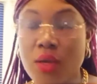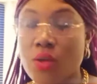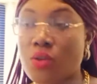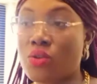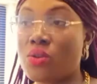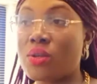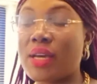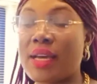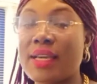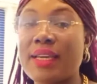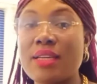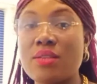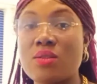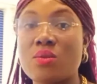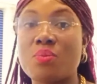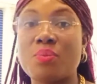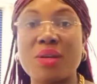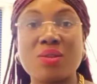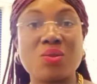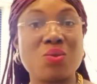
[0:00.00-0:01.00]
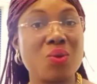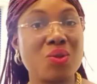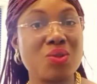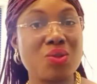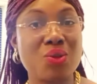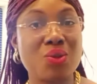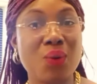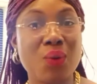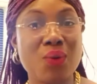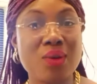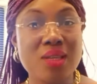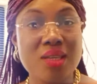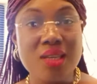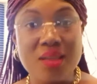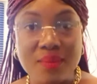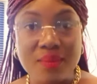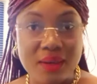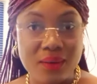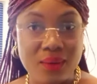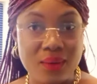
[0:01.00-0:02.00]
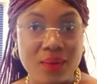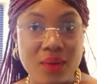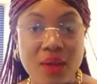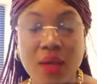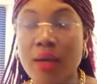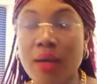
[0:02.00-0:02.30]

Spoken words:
You can get to password your email.